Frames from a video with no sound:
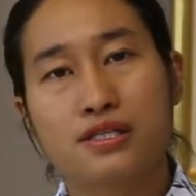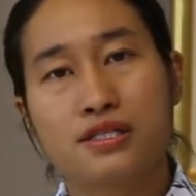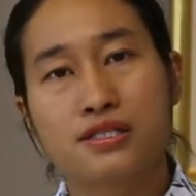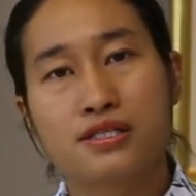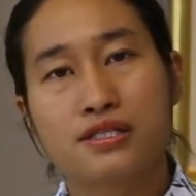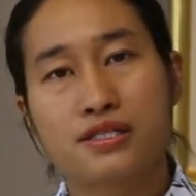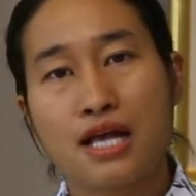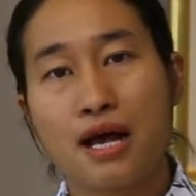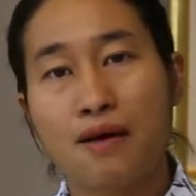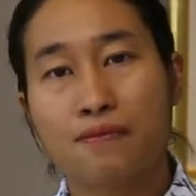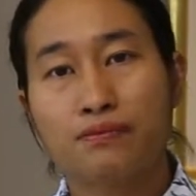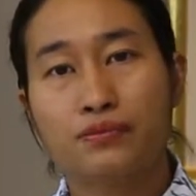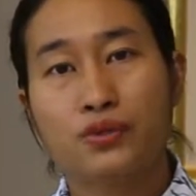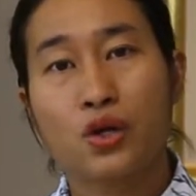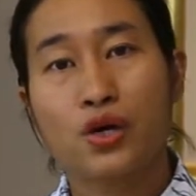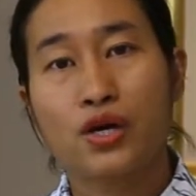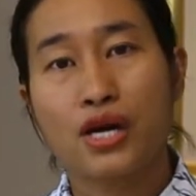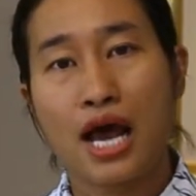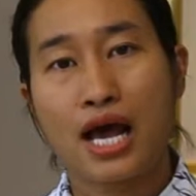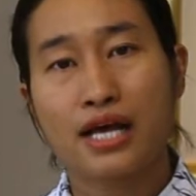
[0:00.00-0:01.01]
some
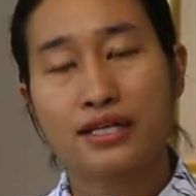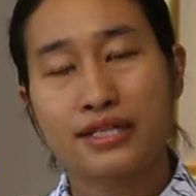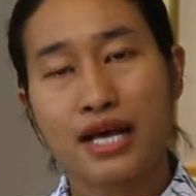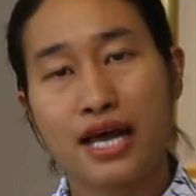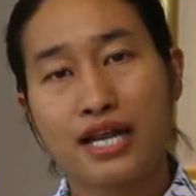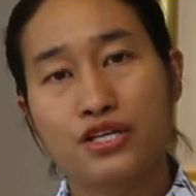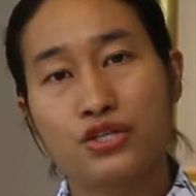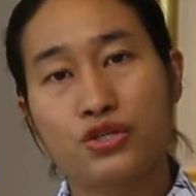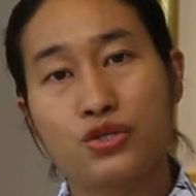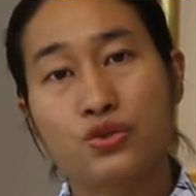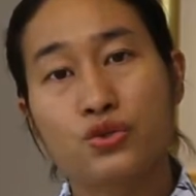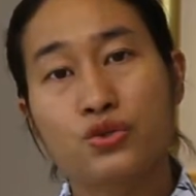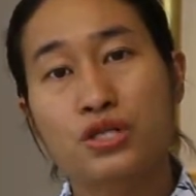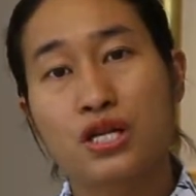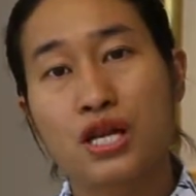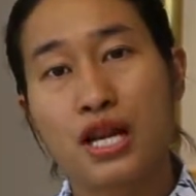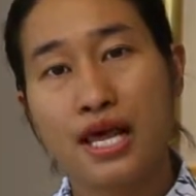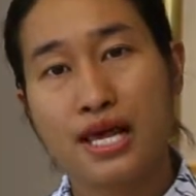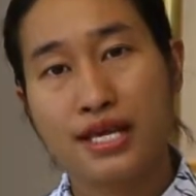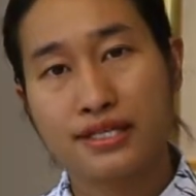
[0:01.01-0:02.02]
product that use
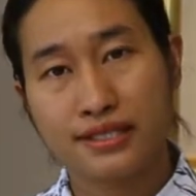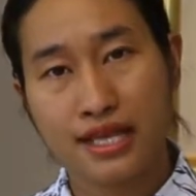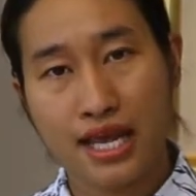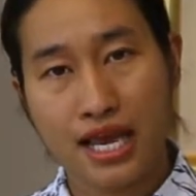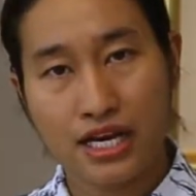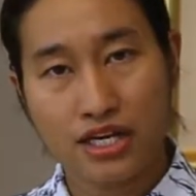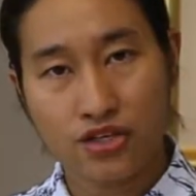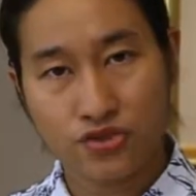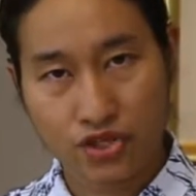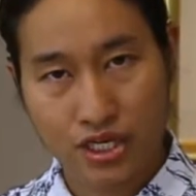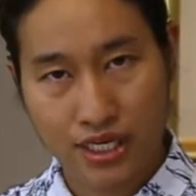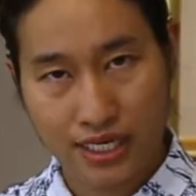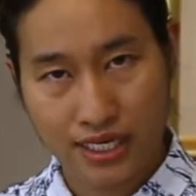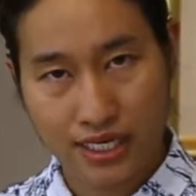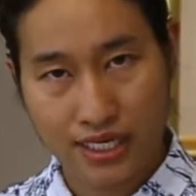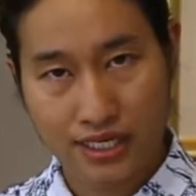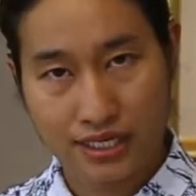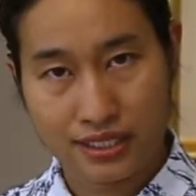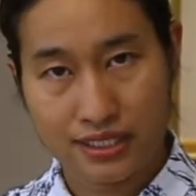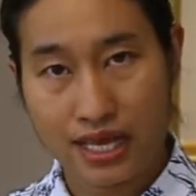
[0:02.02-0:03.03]
less
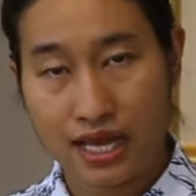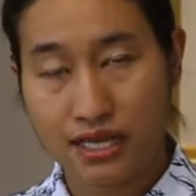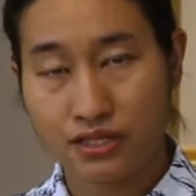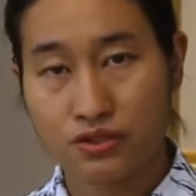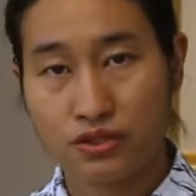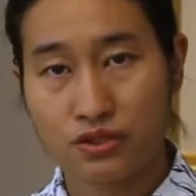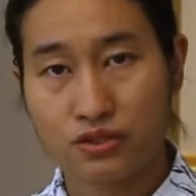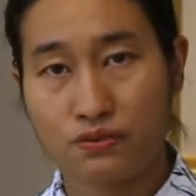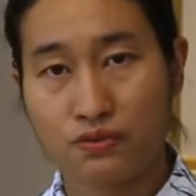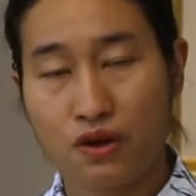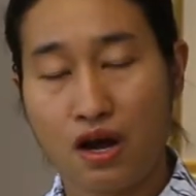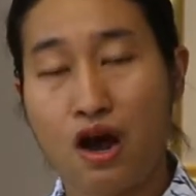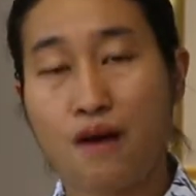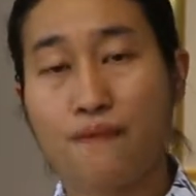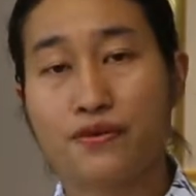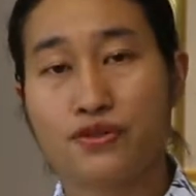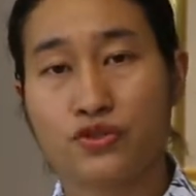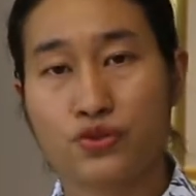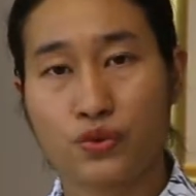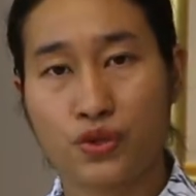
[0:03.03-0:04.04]
energy. That's just
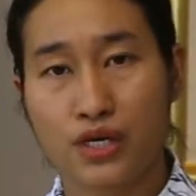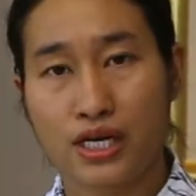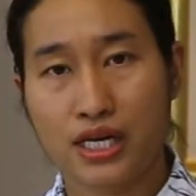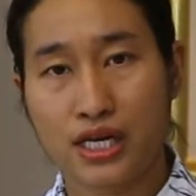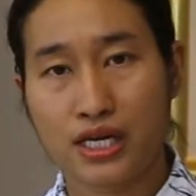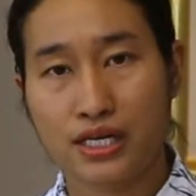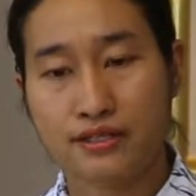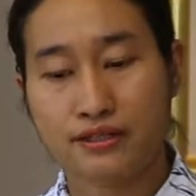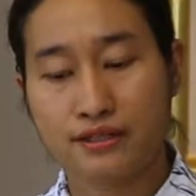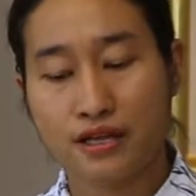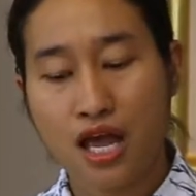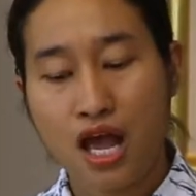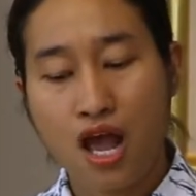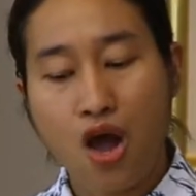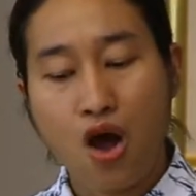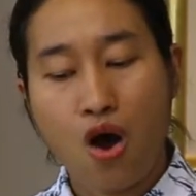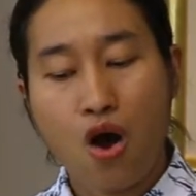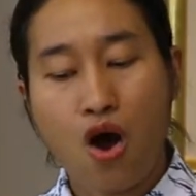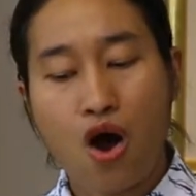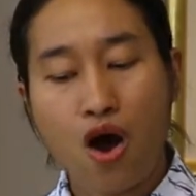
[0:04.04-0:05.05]
opportunities.
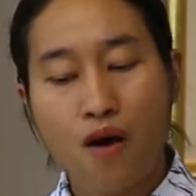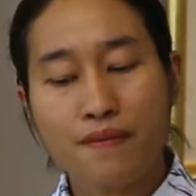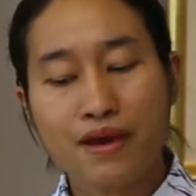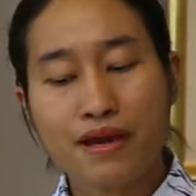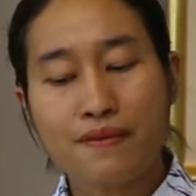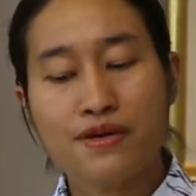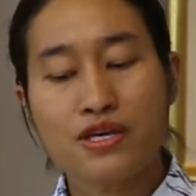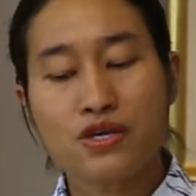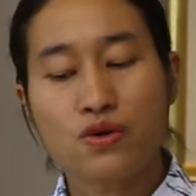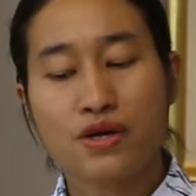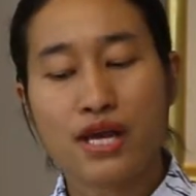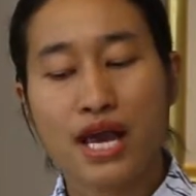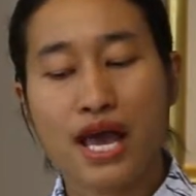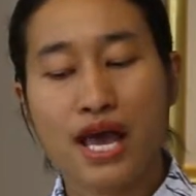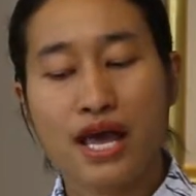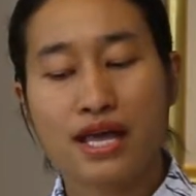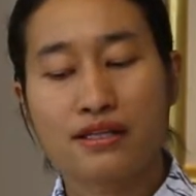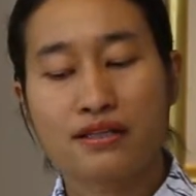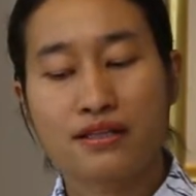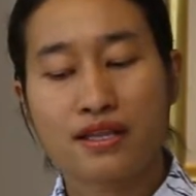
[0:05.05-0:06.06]
Or maybe you
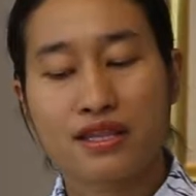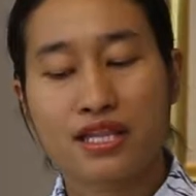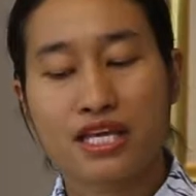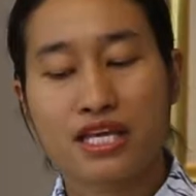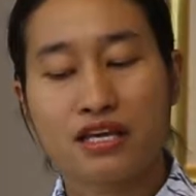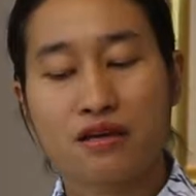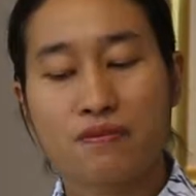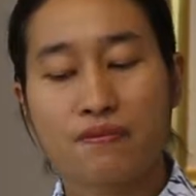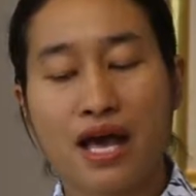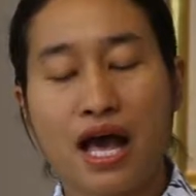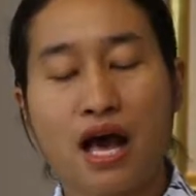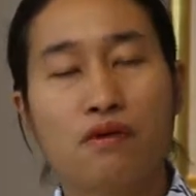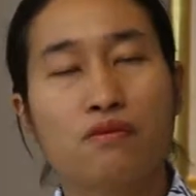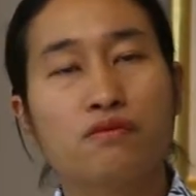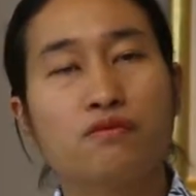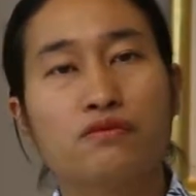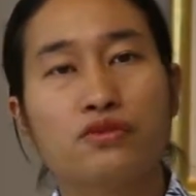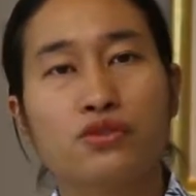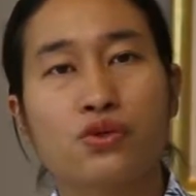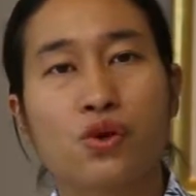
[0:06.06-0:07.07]
can think about
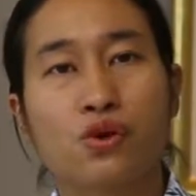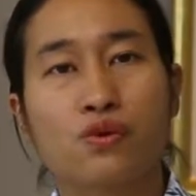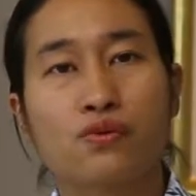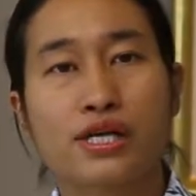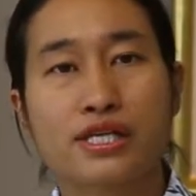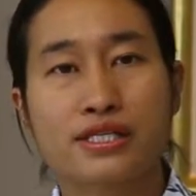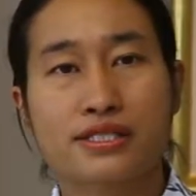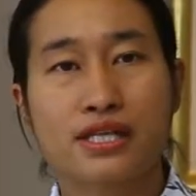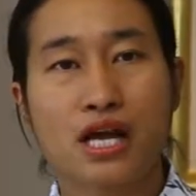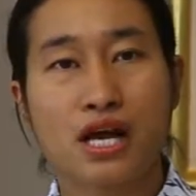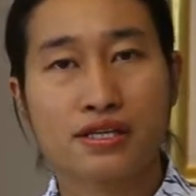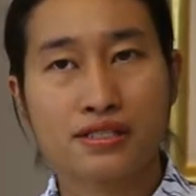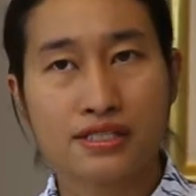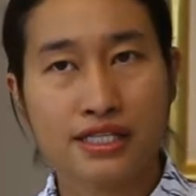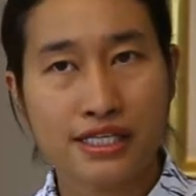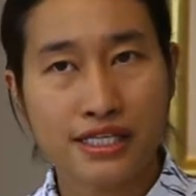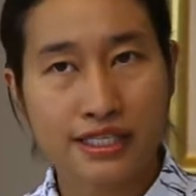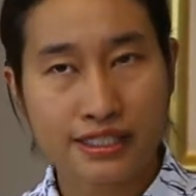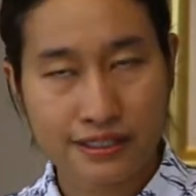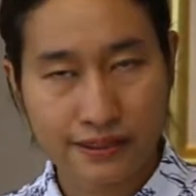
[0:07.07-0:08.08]
your
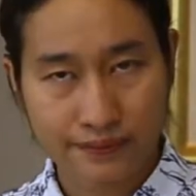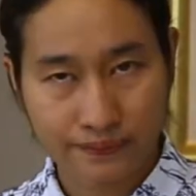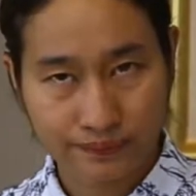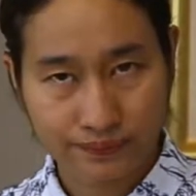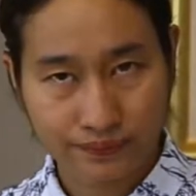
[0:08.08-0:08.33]
resources.